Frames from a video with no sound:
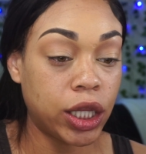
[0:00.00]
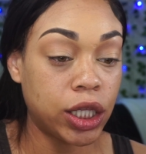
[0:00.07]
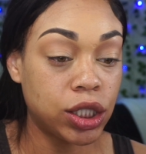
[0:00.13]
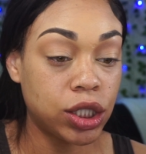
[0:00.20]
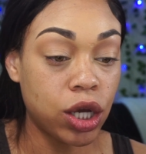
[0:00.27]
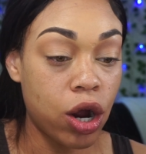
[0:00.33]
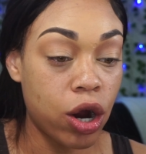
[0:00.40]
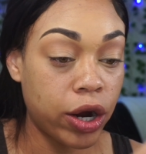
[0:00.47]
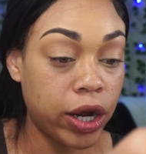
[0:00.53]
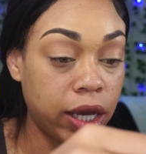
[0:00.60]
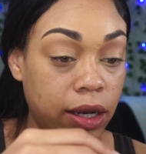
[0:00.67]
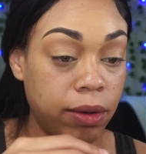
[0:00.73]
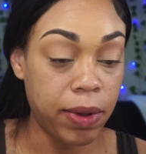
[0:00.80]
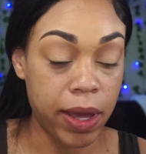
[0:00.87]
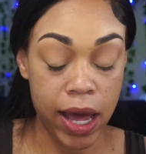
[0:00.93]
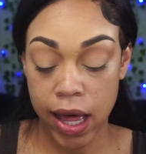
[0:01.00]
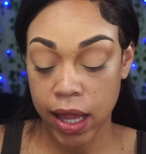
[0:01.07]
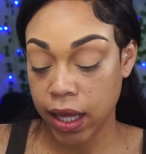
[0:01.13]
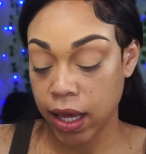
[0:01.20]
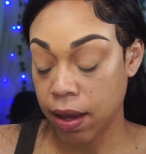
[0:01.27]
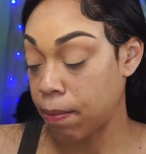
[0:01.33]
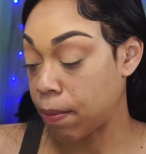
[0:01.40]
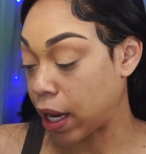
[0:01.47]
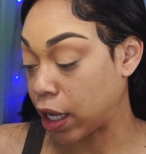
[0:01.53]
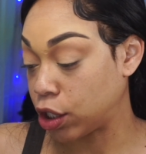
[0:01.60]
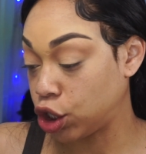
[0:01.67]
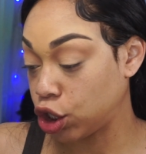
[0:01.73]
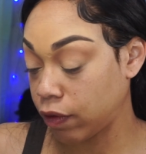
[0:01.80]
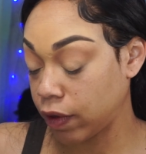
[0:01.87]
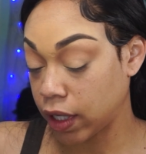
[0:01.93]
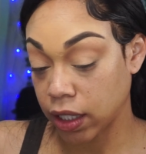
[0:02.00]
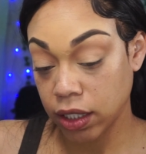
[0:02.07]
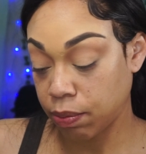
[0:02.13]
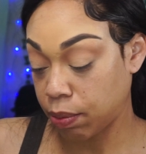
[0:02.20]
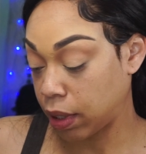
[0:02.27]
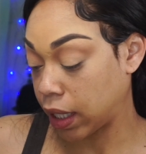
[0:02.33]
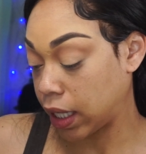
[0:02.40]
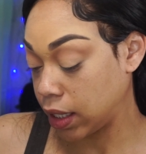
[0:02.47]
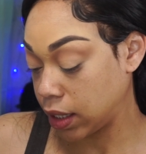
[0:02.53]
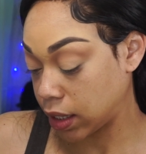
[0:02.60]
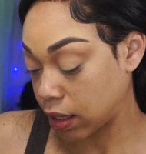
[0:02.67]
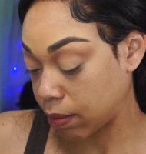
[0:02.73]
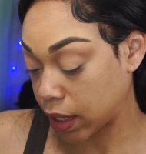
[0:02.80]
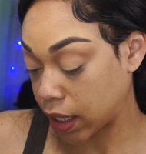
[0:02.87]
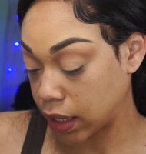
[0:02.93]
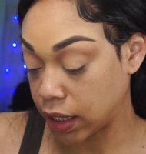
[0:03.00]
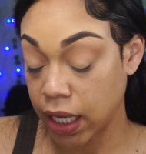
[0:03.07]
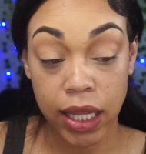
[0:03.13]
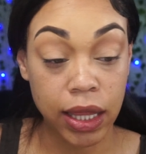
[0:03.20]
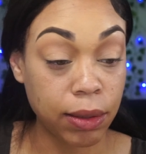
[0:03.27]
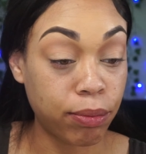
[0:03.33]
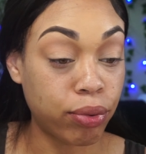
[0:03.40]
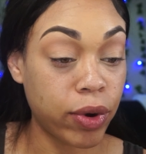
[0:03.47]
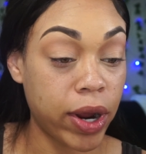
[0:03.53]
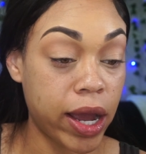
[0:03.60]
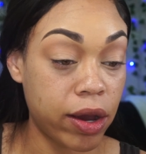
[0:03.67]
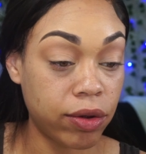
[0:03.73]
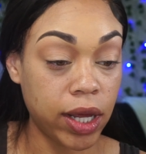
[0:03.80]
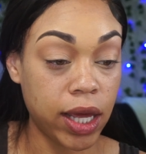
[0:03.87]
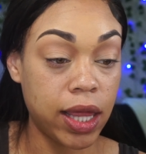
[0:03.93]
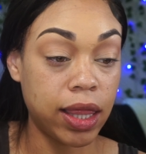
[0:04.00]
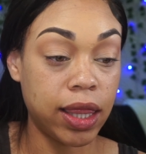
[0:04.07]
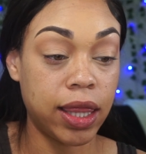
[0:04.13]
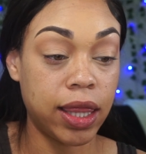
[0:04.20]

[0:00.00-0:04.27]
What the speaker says: the Saharian palette by Juvia's Place, and I'm gonna take the brown in